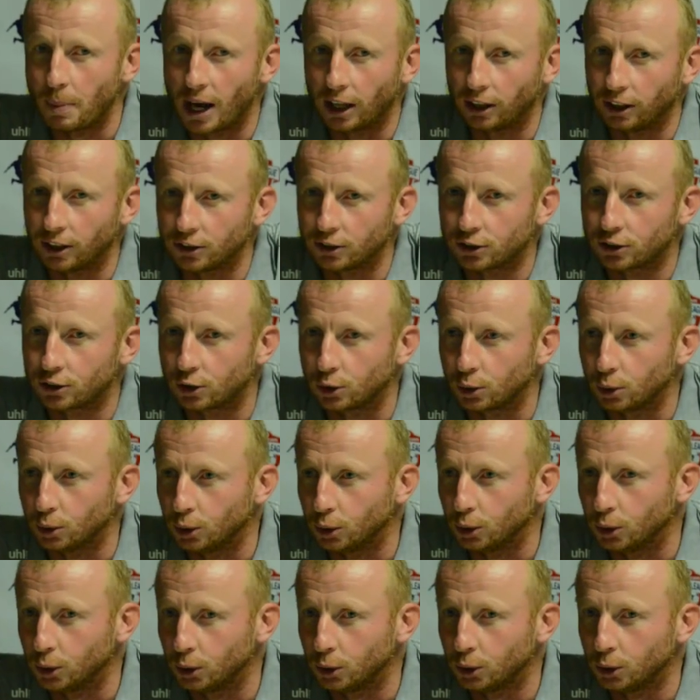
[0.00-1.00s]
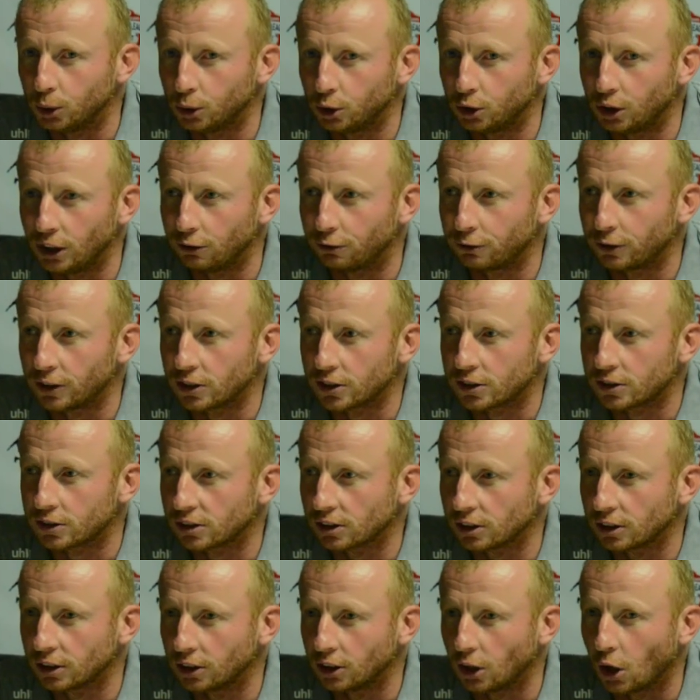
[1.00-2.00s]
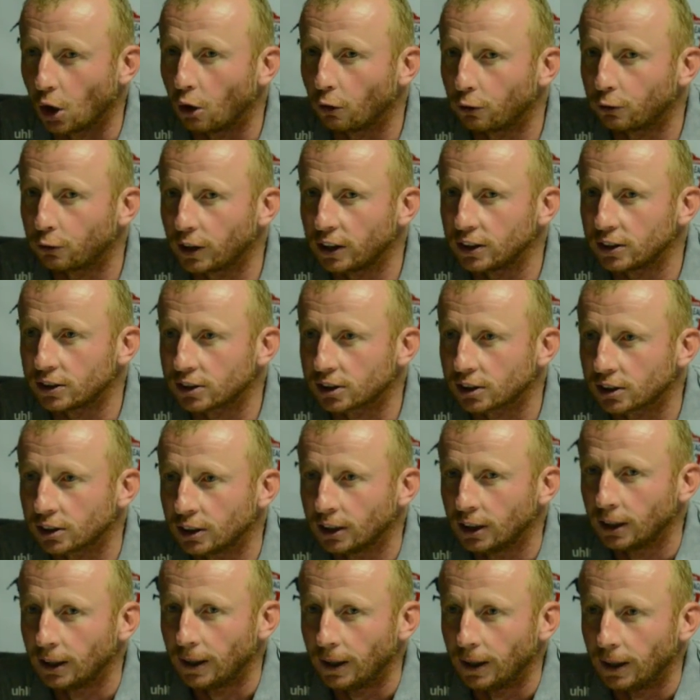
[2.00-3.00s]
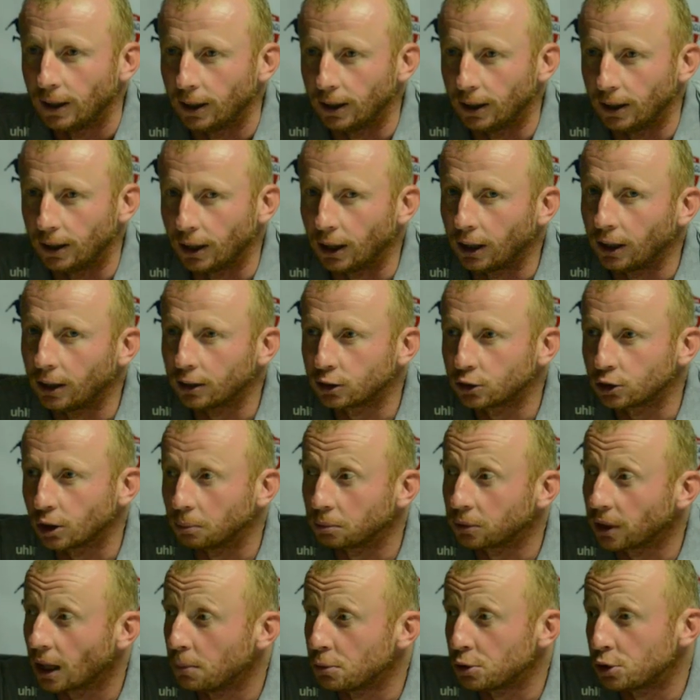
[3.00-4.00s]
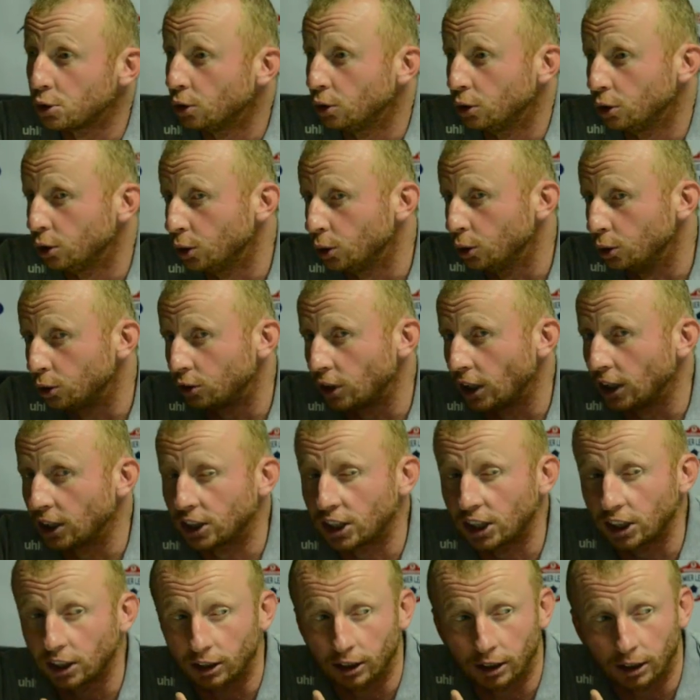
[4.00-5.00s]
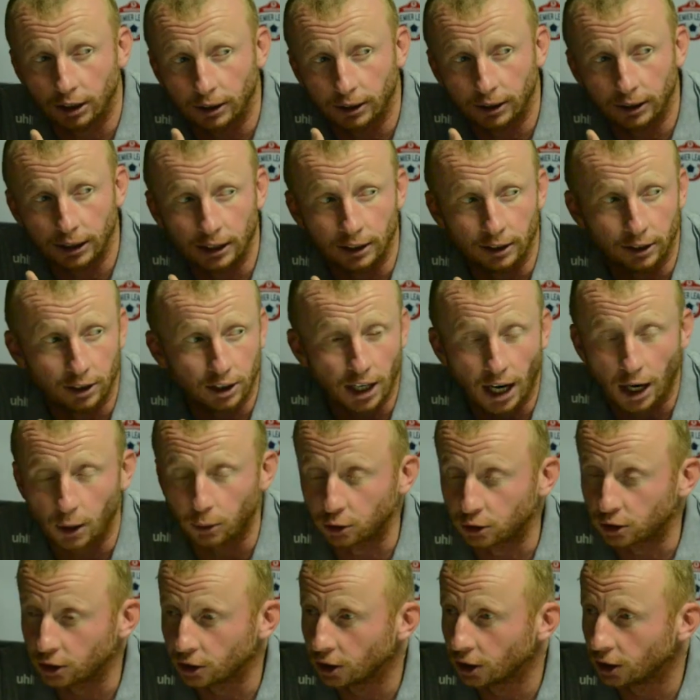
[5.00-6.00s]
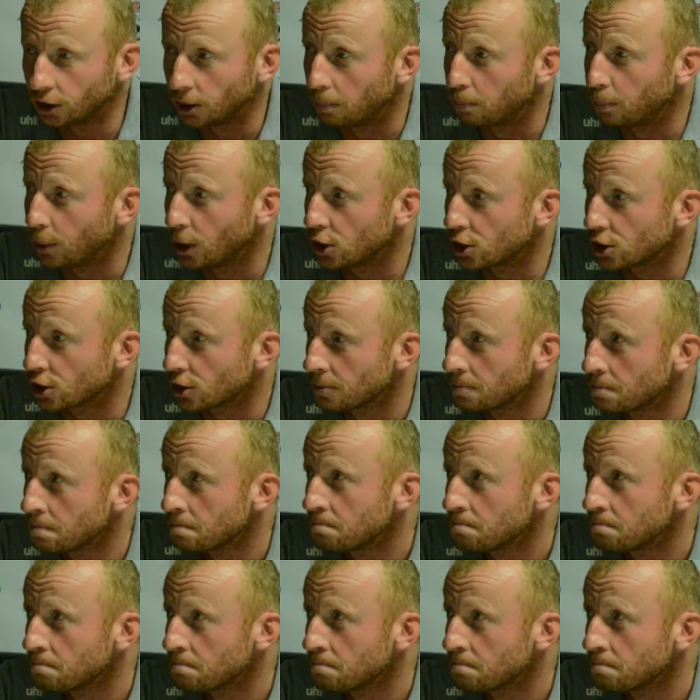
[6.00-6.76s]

balance to defense, offense. Sometimes you take in count the pitch.